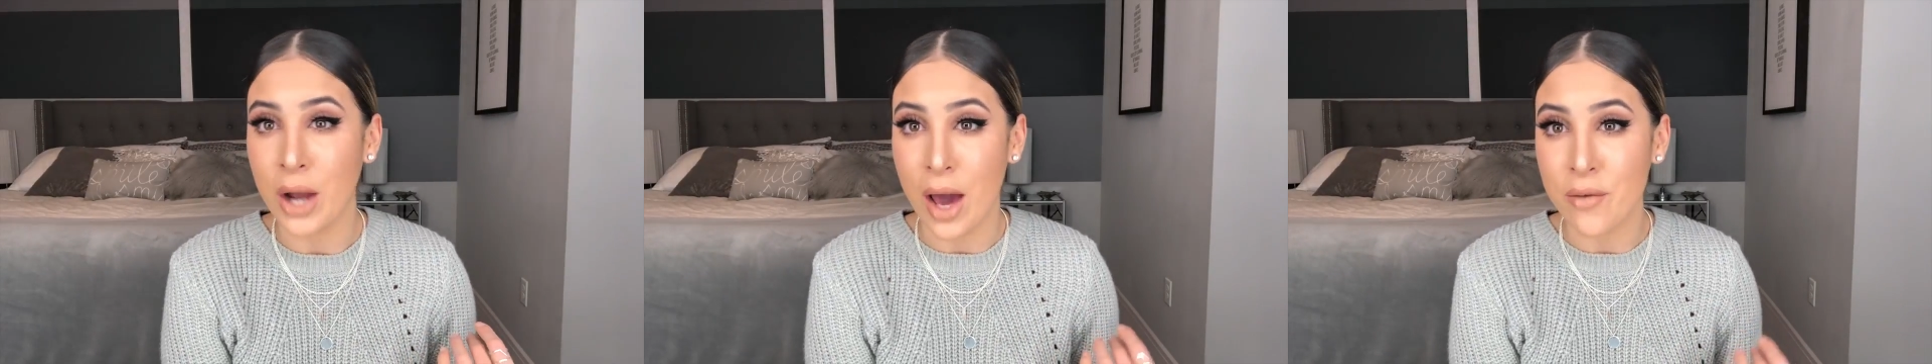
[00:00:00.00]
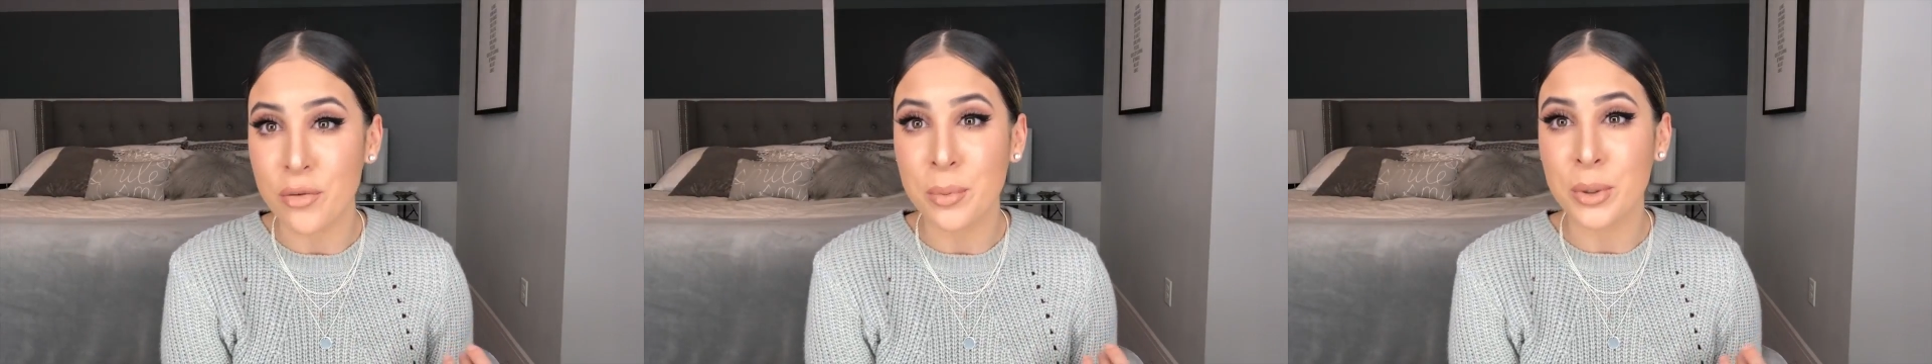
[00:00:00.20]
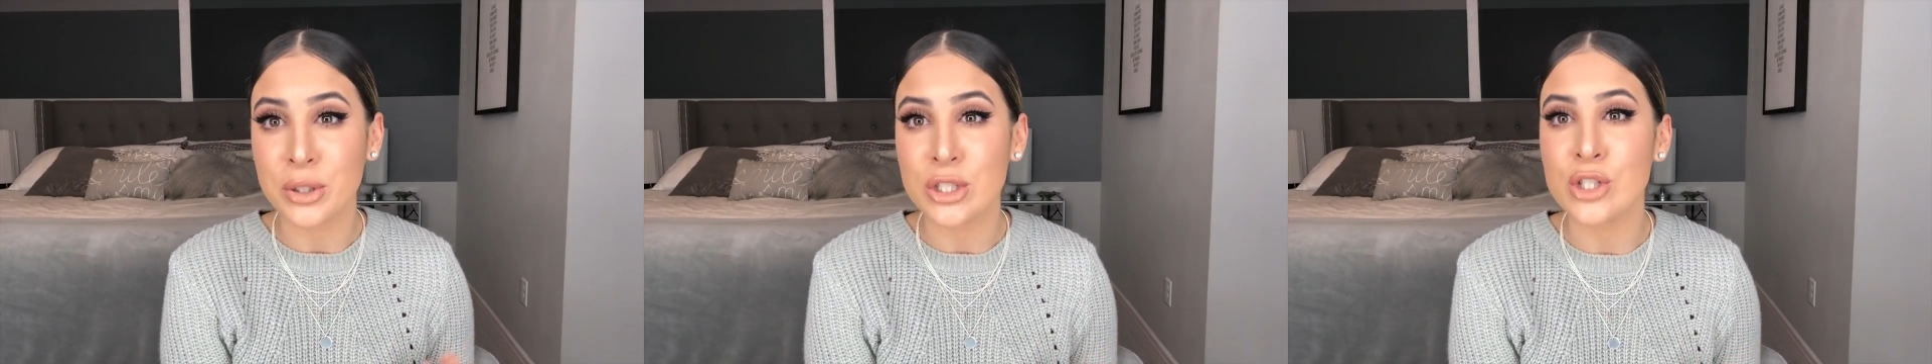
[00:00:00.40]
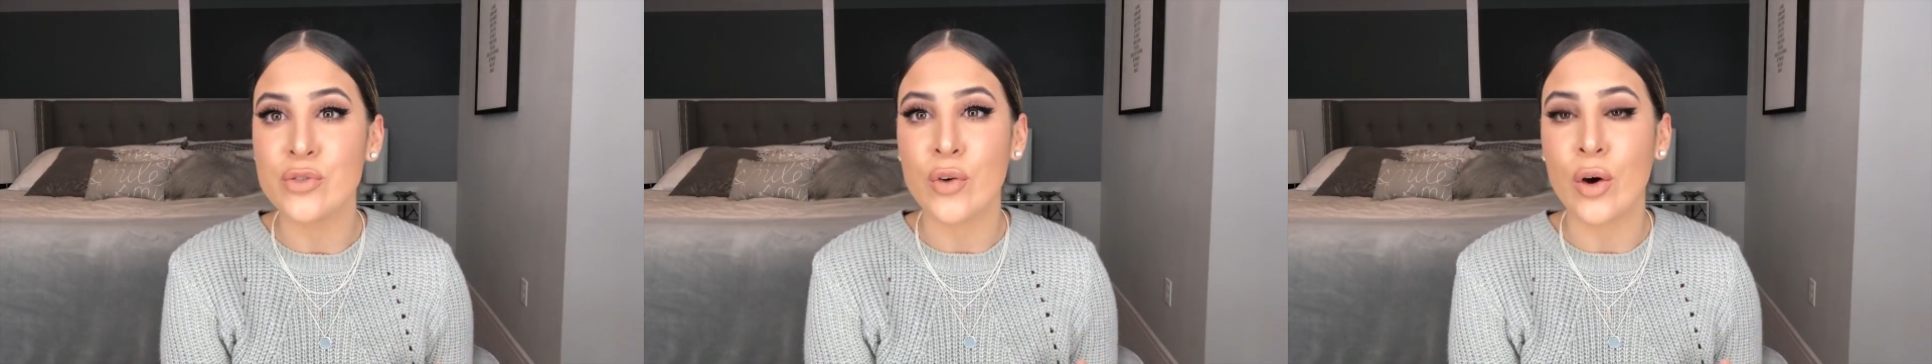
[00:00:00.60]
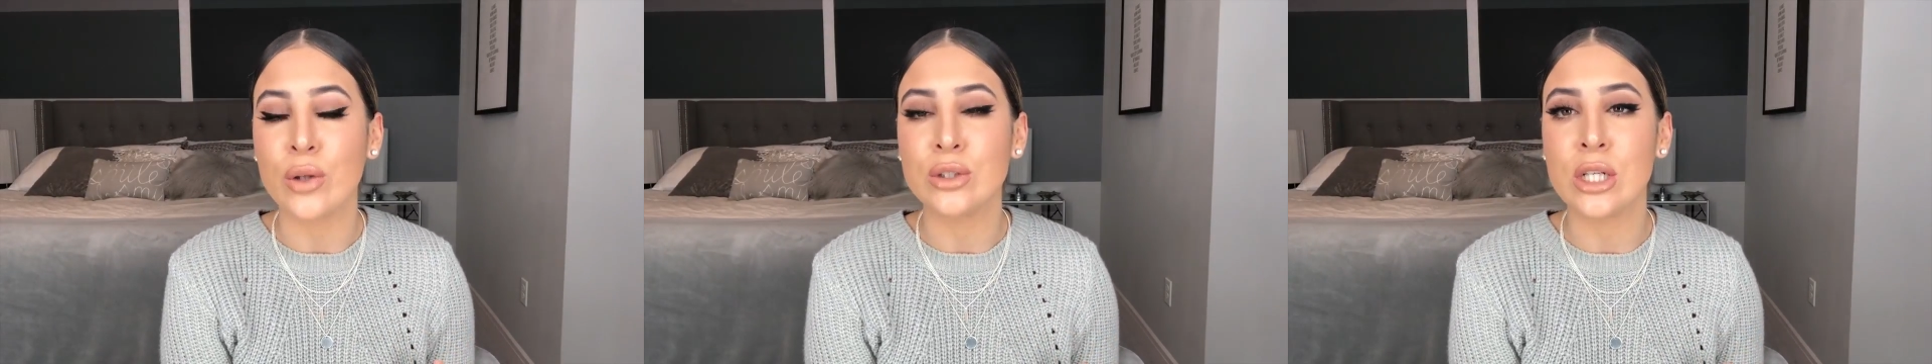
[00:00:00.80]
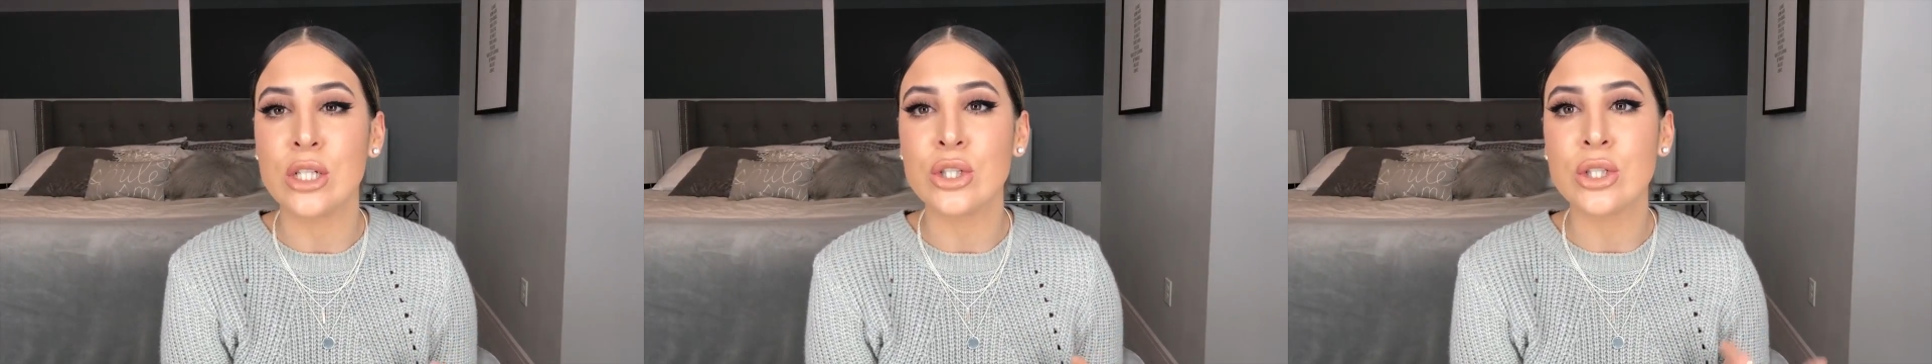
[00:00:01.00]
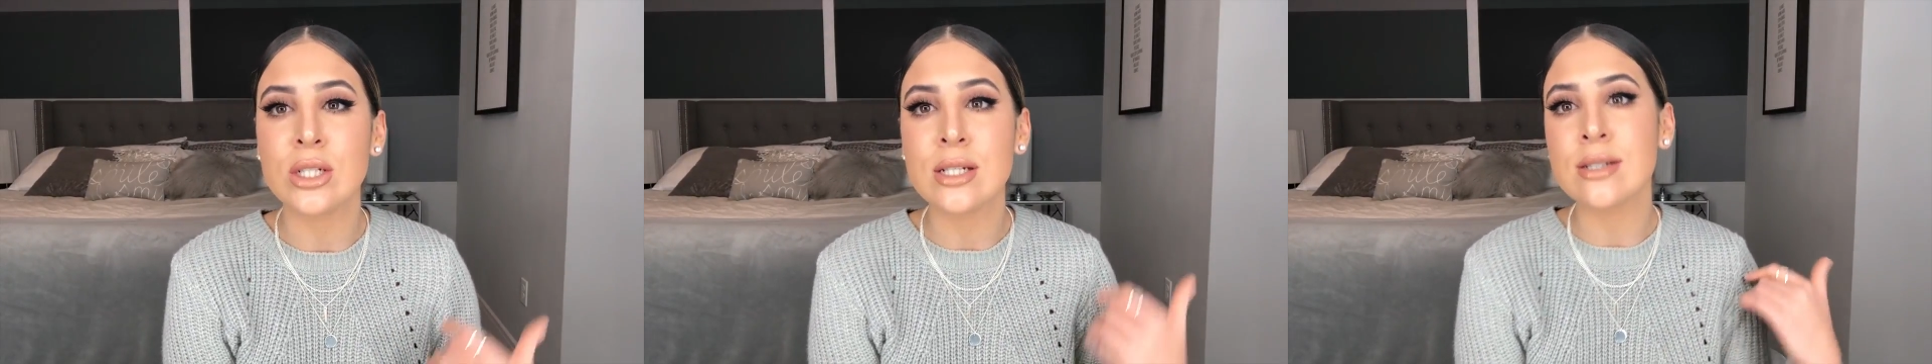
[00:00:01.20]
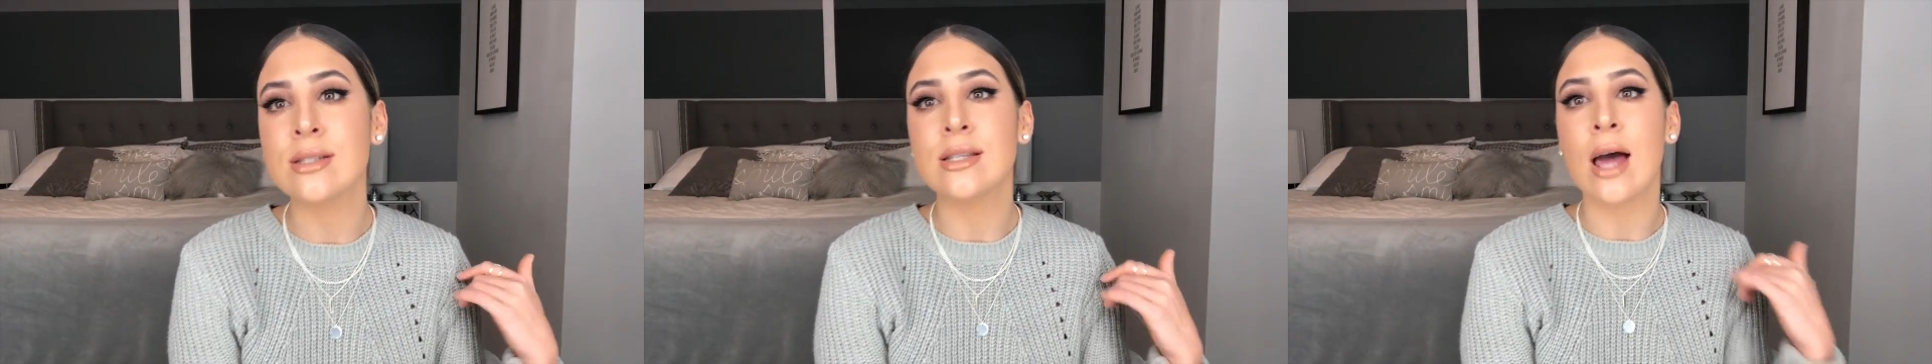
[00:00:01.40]
have about this foundation
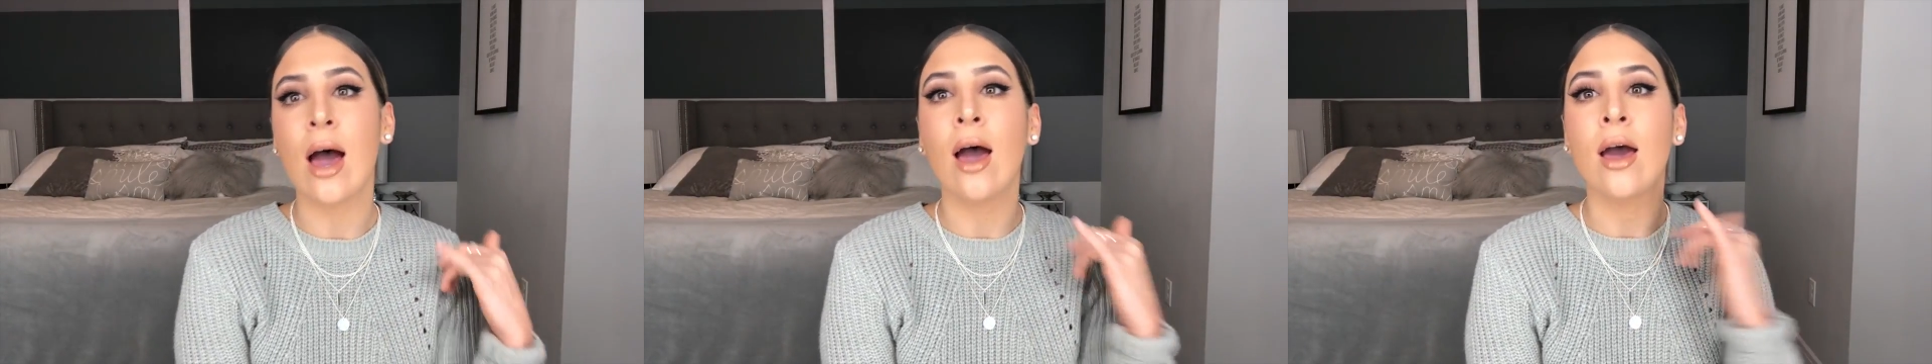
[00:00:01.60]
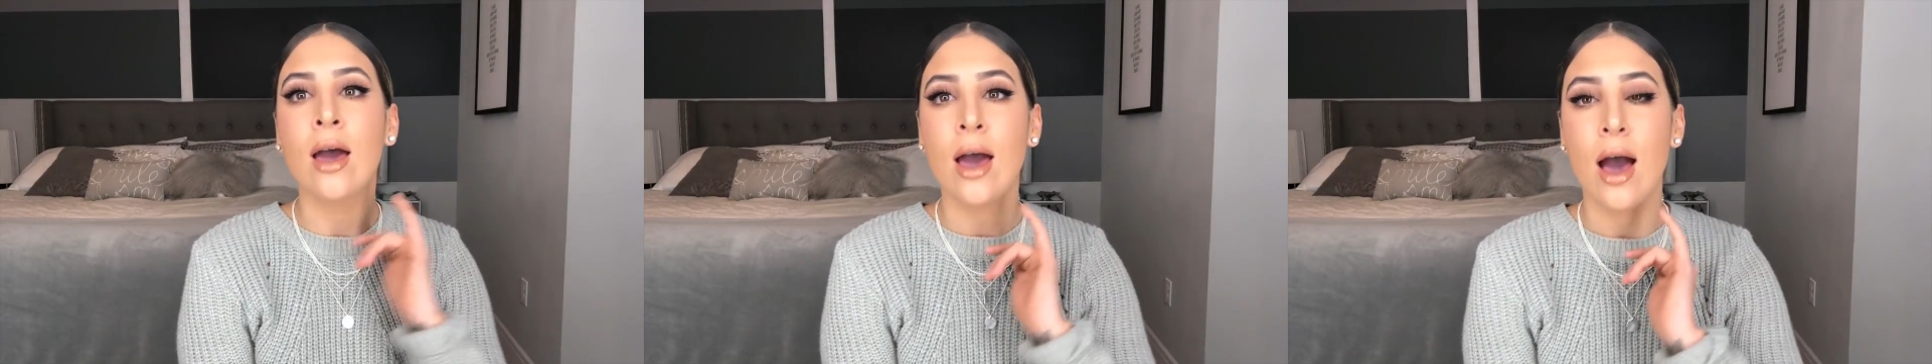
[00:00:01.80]
is that